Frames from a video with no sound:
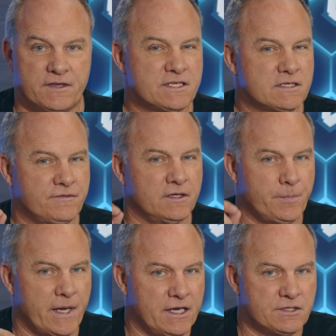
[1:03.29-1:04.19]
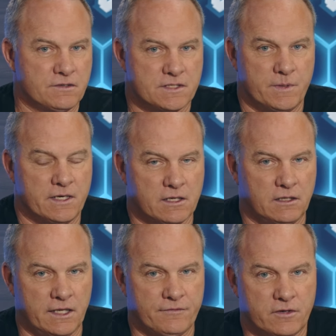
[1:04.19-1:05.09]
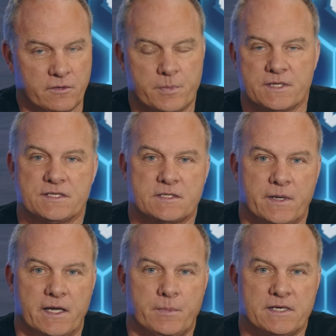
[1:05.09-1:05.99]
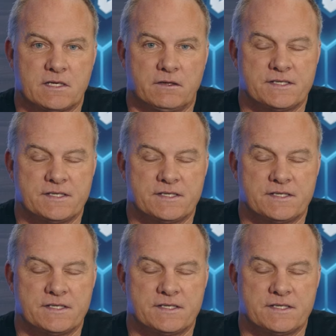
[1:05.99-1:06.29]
This is Philip Anschutz being a clever businessman, basically